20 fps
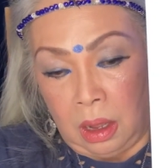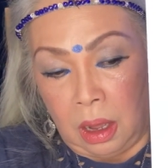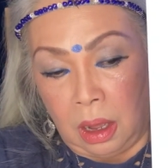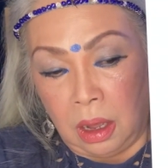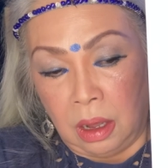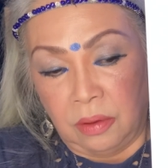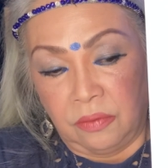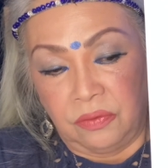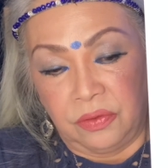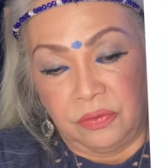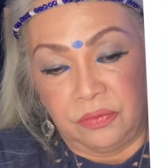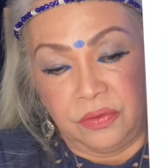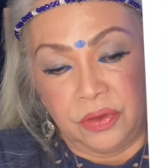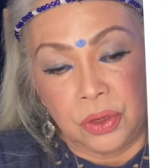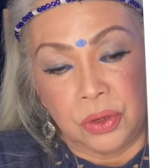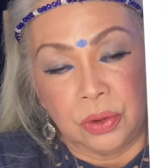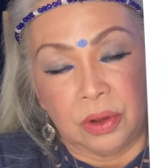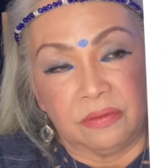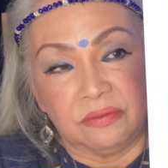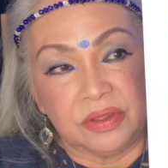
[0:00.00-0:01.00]
of
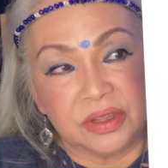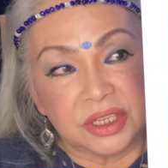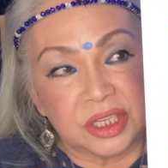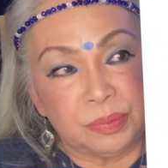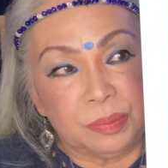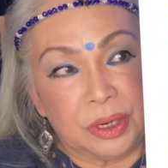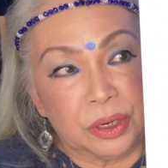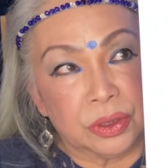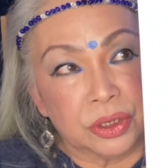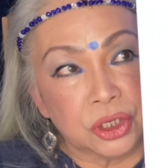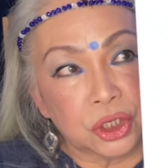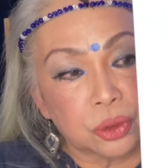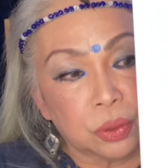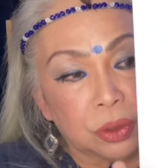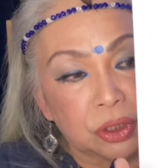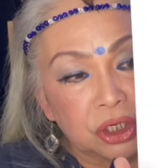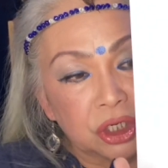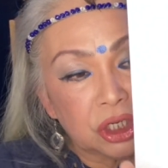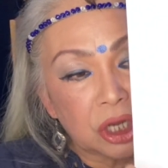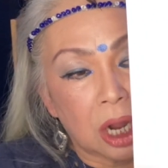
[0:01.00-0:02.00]
view of the spiritual
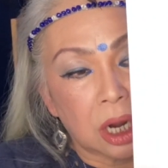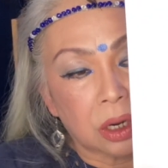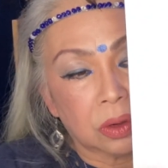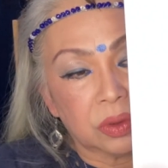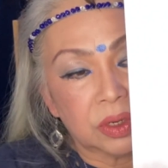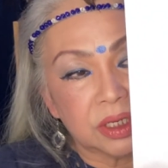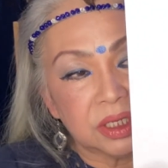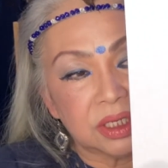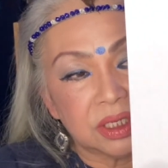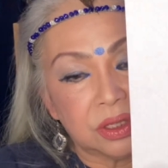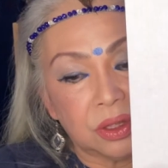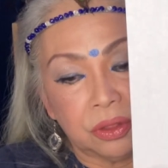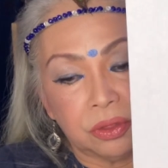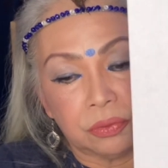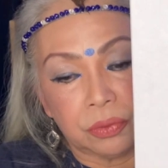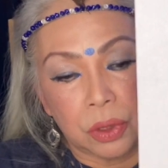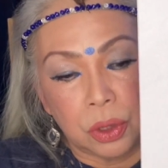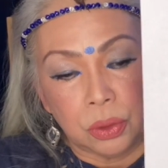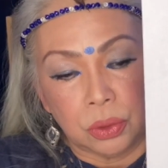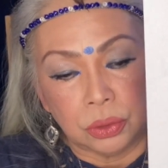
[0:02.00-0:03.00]
chakras, the
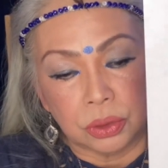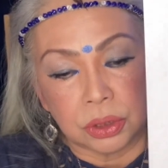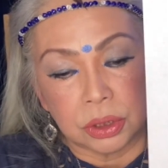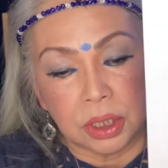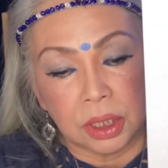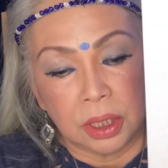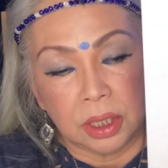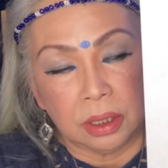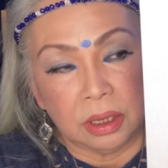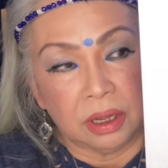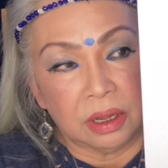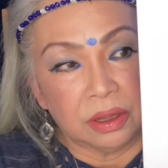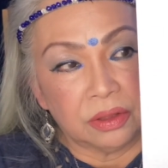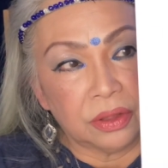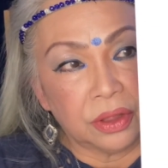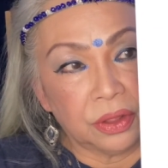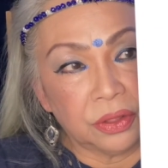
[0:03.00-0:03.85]
throat, the